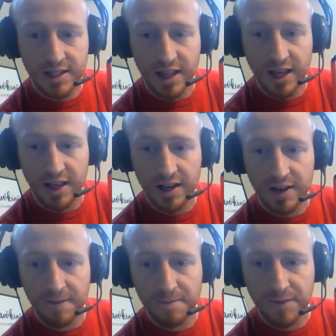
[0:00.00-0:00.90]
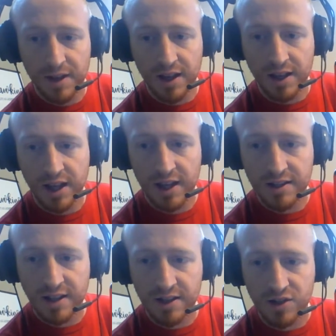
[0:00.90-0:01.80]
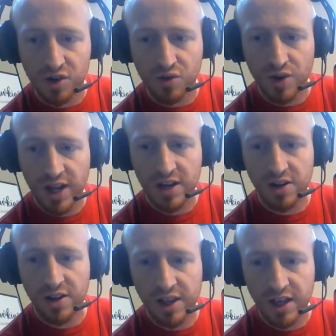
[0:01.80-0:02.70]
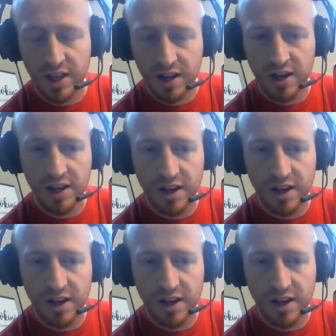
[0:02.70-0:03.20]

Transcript: than, and Kate says greater than.